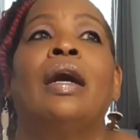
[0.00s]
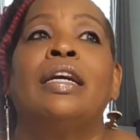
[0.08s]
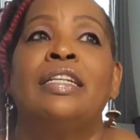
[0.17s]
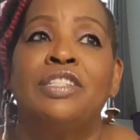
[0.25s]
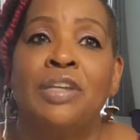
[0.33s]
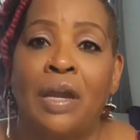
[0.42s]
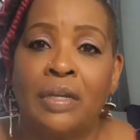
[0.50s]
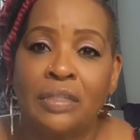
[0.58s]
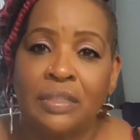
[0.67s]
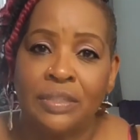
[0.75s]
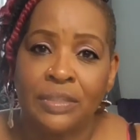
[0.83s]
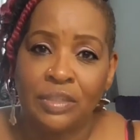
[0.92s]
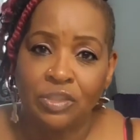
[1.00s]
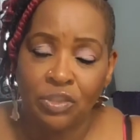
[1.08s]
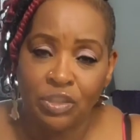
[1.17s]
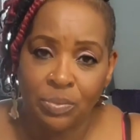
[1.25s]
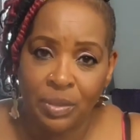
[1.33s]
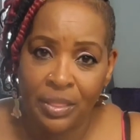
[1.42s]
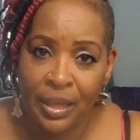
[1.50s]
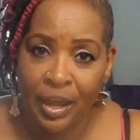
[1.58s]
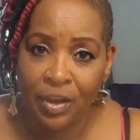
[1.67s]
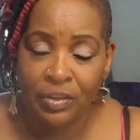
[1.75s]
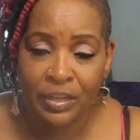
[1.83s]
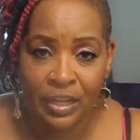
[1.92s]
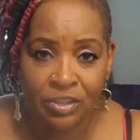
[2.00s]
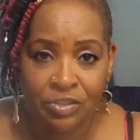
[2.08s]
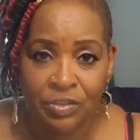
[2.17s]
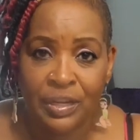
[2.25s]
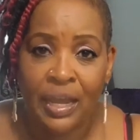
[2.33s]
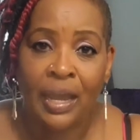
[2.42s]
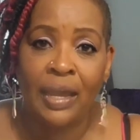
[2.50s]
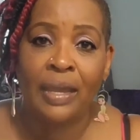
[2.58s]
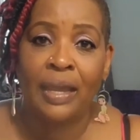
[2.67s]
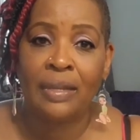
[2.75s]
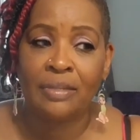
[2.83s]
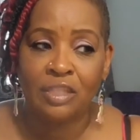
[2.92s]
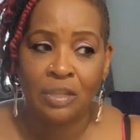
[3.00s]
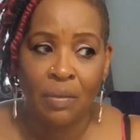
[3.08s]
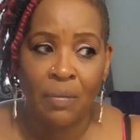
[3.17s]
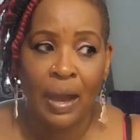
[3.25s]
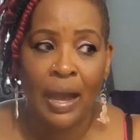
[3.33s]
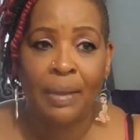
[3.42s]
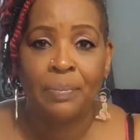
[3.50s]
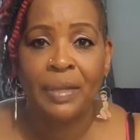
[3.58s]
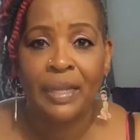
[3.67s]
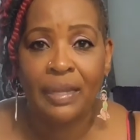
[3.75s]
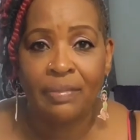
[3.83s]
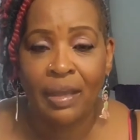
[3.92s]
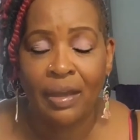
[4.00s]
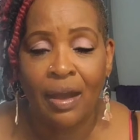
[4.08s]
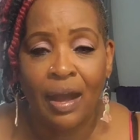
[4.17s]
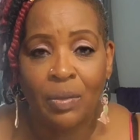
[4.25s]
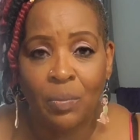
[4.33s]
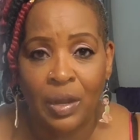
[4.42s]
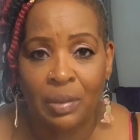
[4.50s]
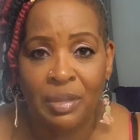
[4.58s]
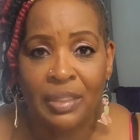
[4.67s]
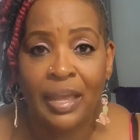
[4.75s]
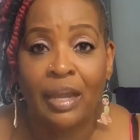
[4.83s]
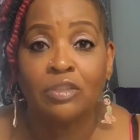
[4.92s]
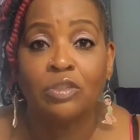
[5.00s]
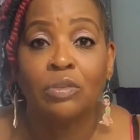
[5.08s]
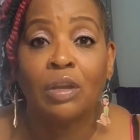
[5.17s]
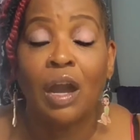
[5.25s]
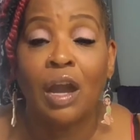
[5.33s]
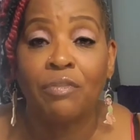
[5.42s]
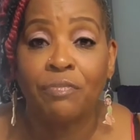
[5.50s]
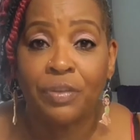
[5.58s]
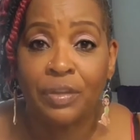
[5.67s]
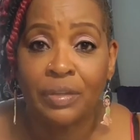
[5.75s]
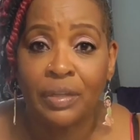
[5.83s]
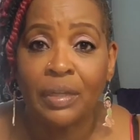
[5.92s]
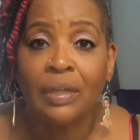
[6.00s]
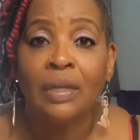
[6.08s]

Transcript: His young sisters were there yesterday, and so I believe that God wanted me there to comfort,